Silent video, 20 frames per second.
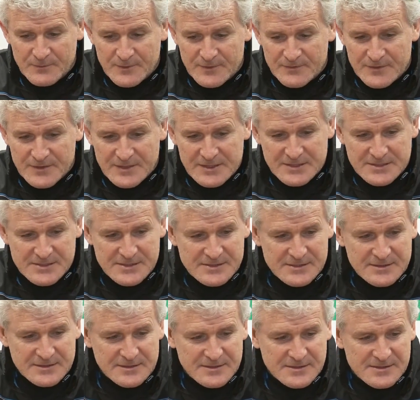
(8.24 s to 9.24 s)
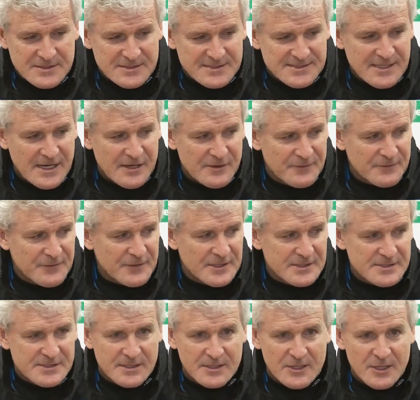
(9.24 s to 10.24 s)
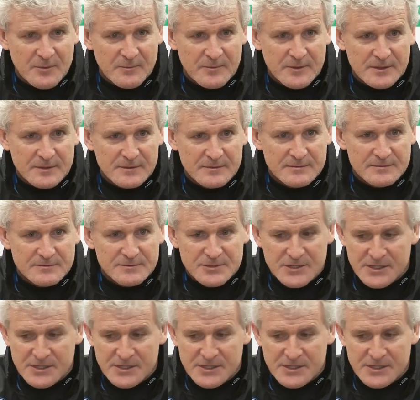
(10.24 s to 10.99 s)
whether this is a sign of things to come and